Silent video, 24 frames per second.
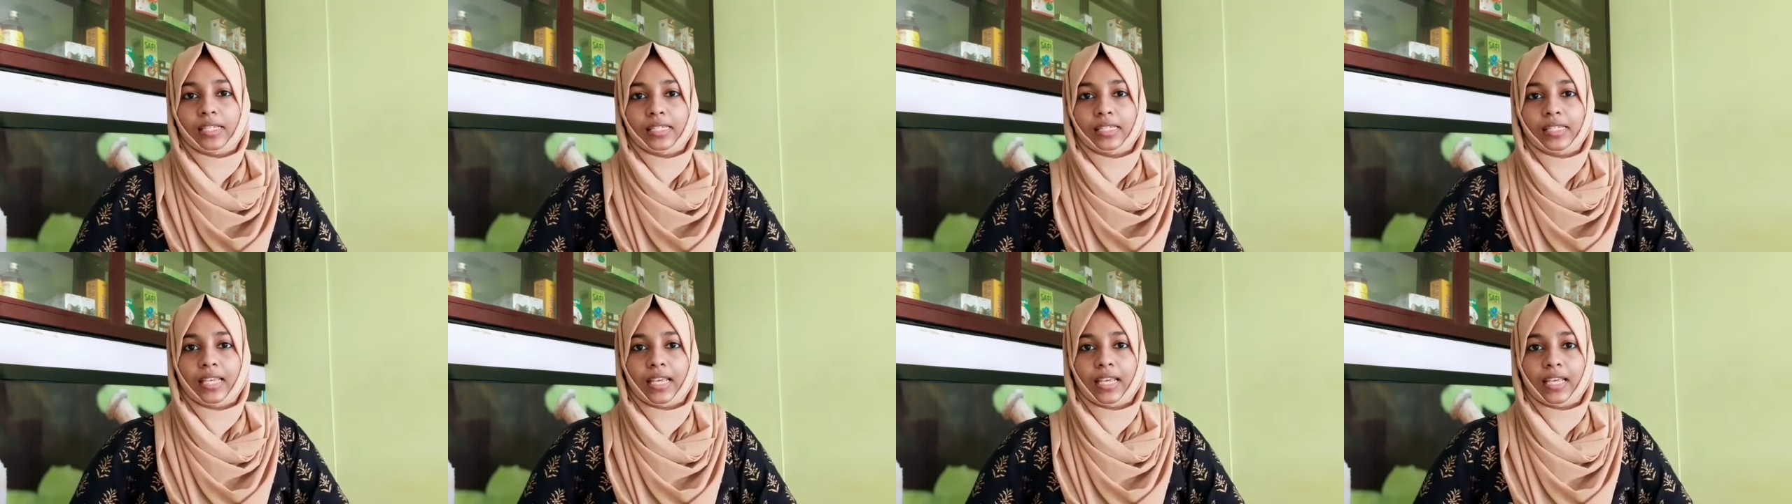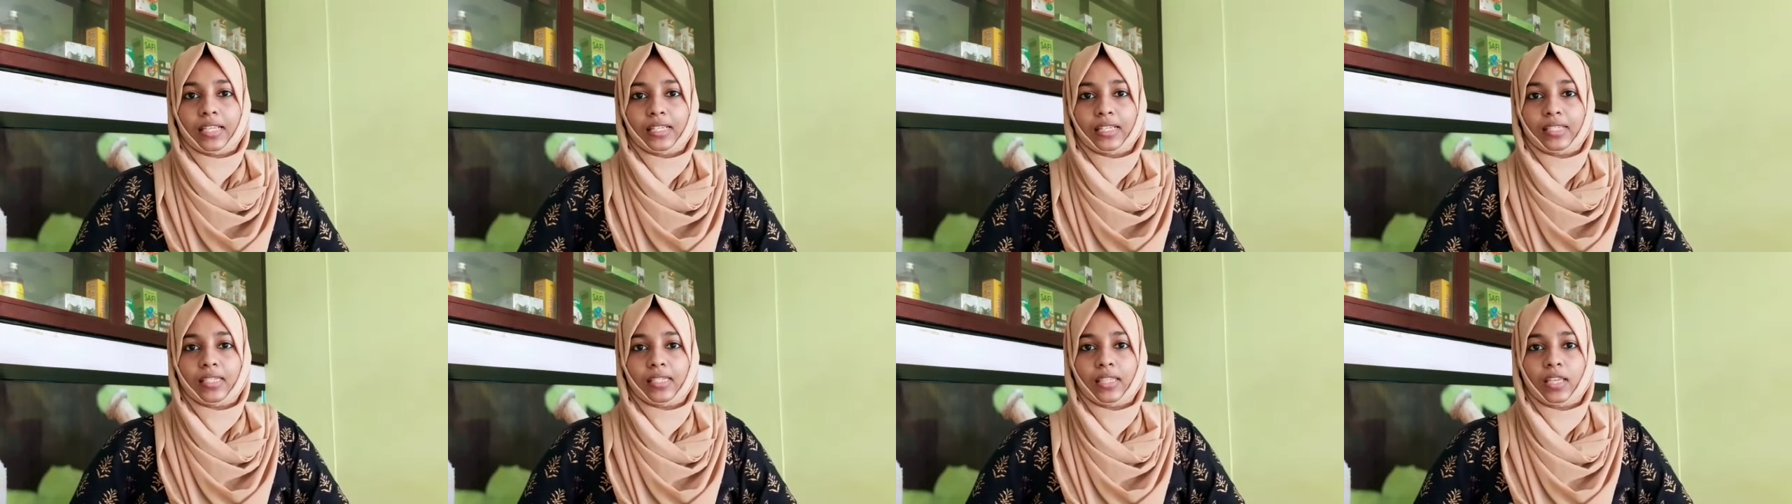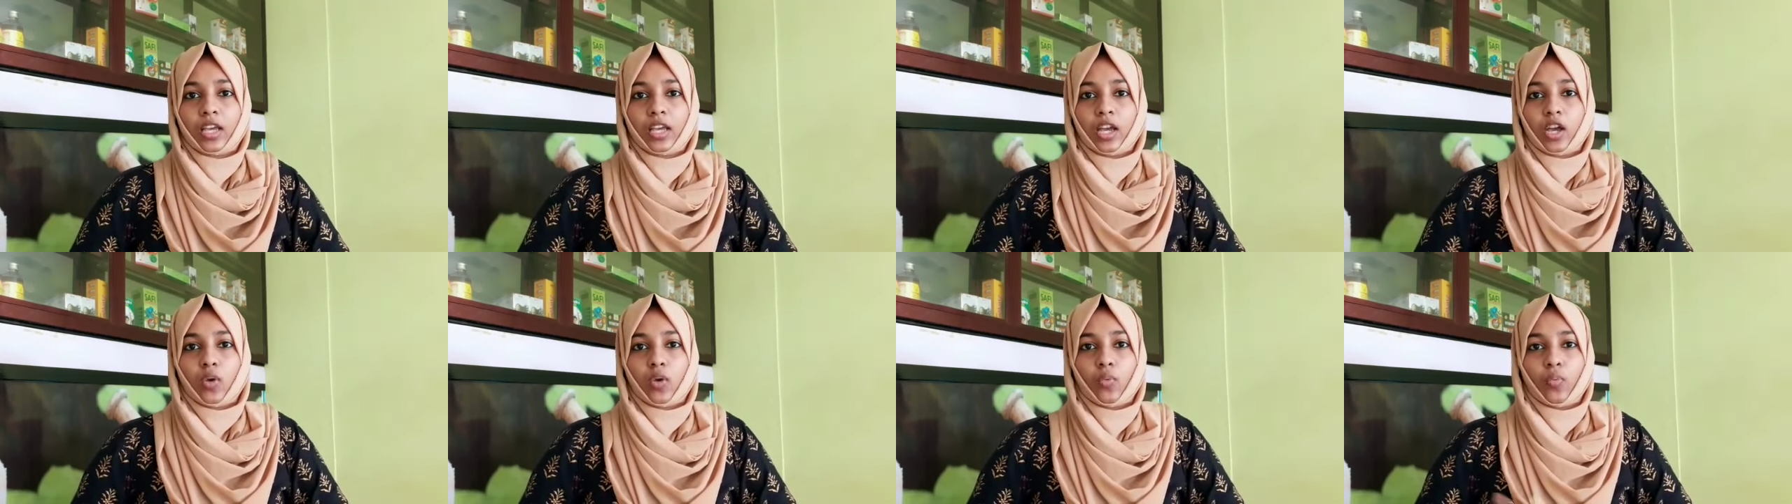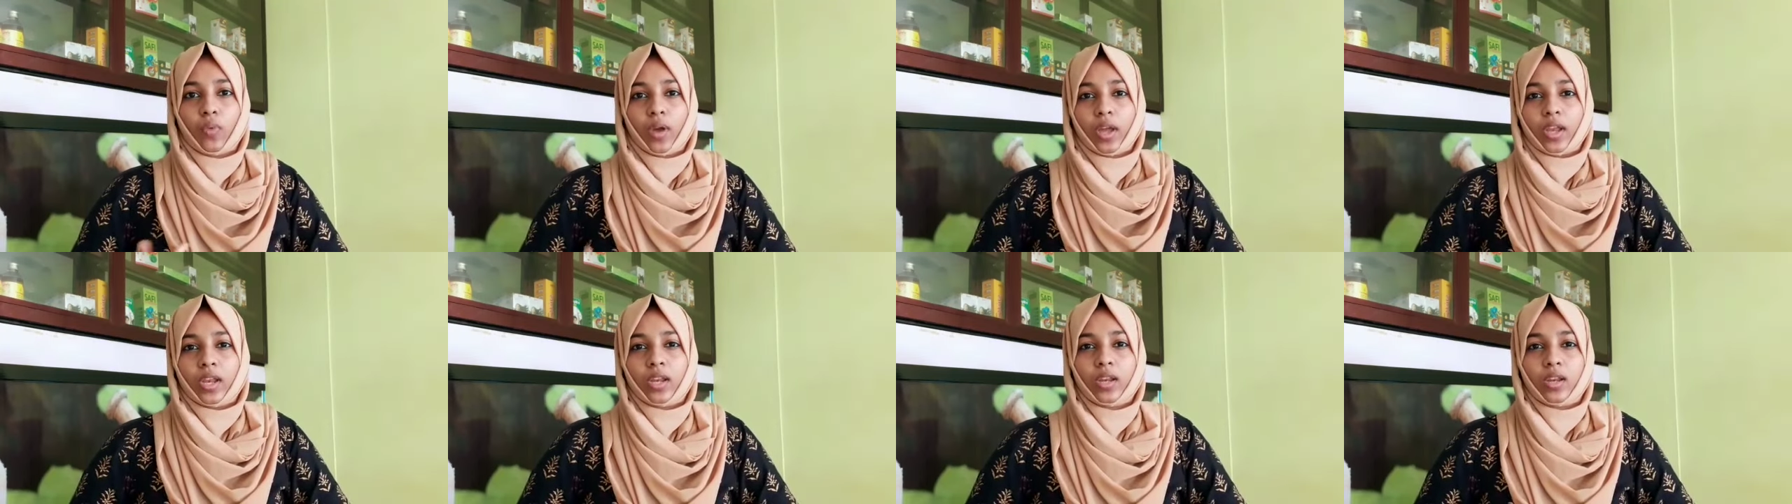Sixth,
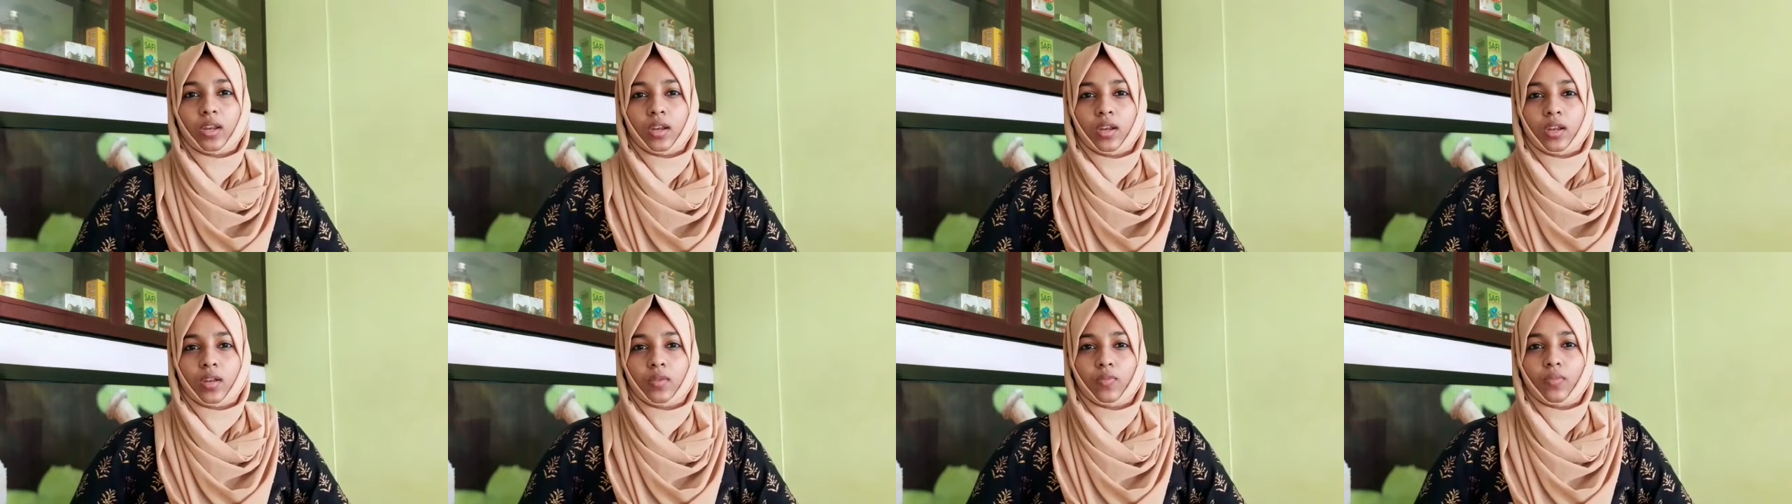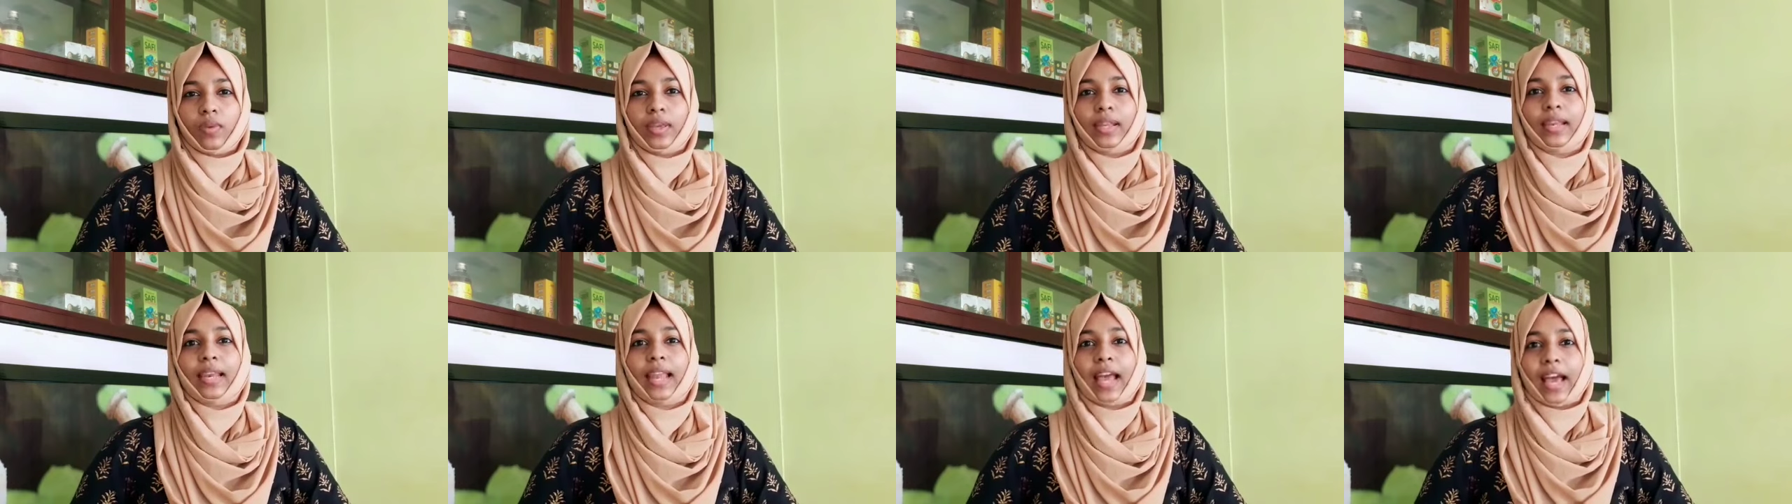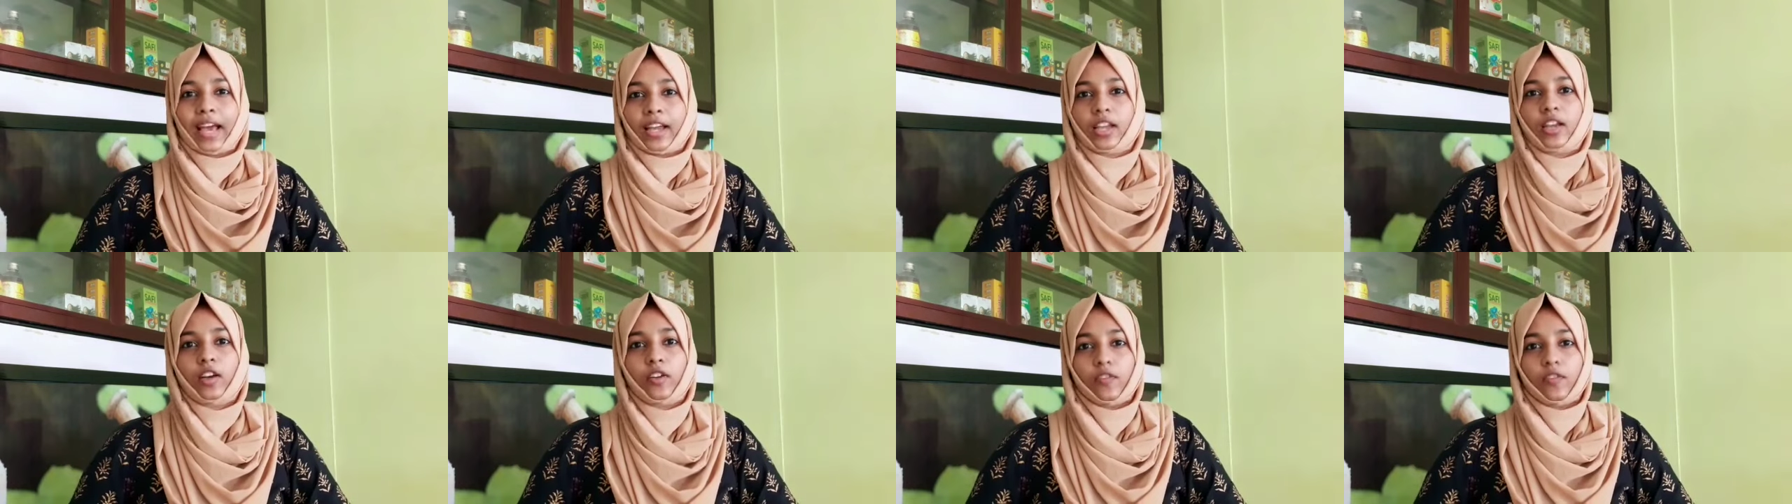when we lack